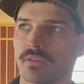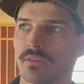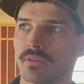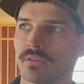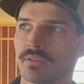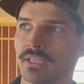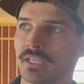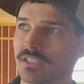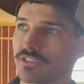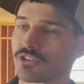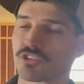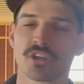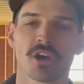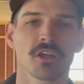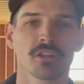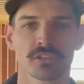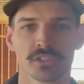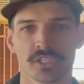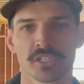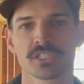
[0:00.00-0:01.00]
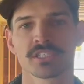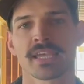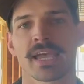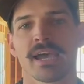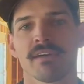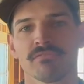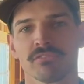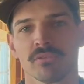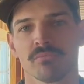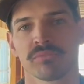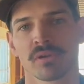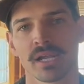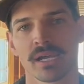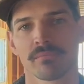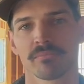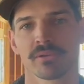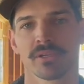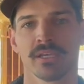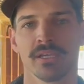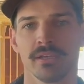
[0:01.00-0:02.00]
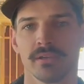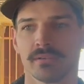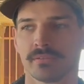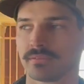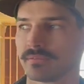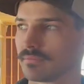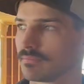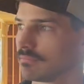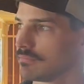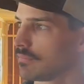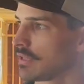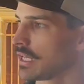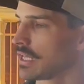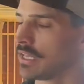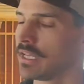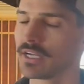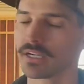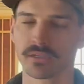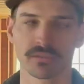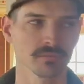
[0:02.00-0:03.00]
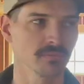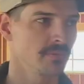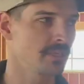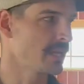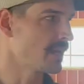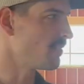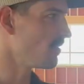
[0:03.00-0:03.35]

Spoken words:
the installer does have to prep. Like here, we have